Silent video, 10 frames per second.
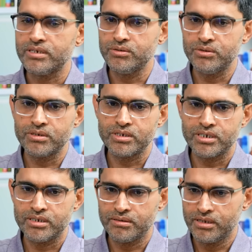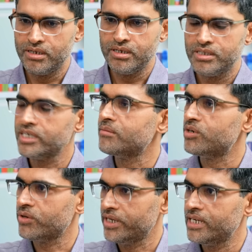Mm -hmm. Don't uh, think
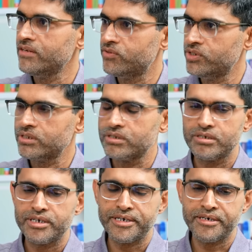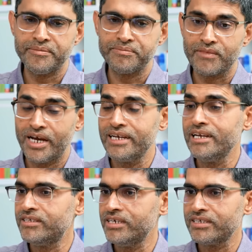about AI first. Um, I
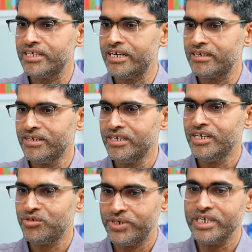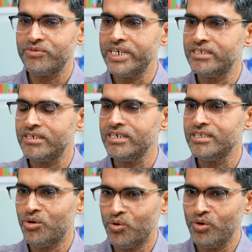really think that 2023,
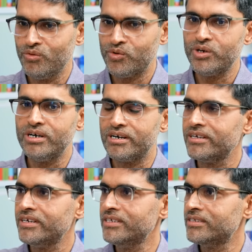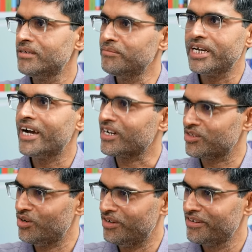the whole world is in a big
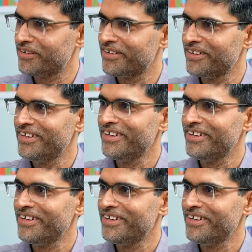hackathon. Yeah.